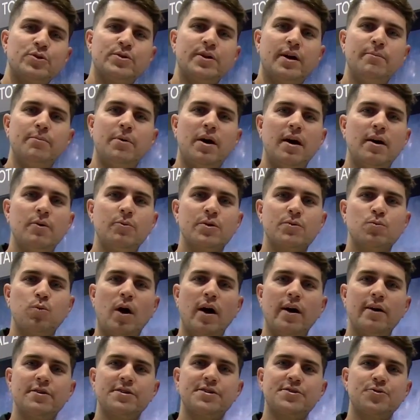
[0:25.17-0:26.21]
Joe Dunbar with
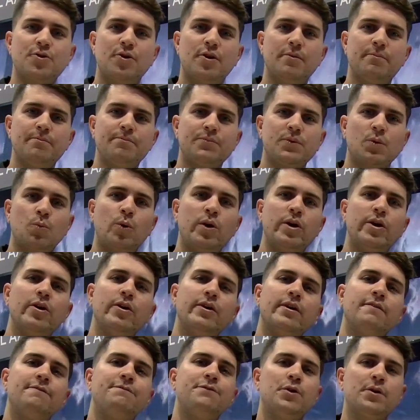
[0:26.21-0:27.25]
WyreStorm. We're here
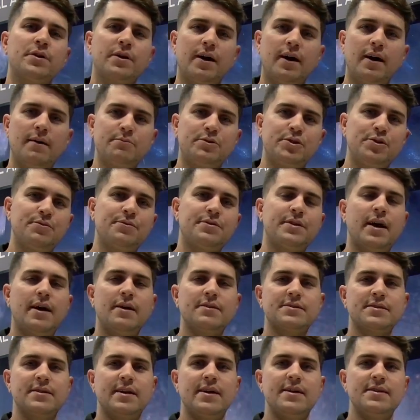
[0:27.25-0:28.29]
at InfoComm
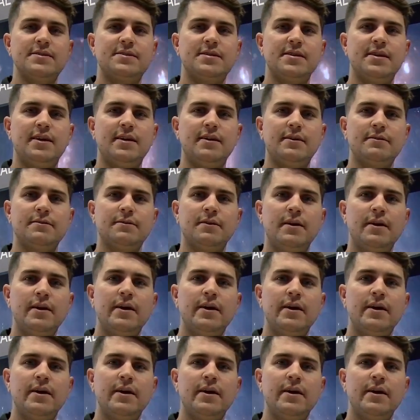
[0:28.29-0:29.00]
2018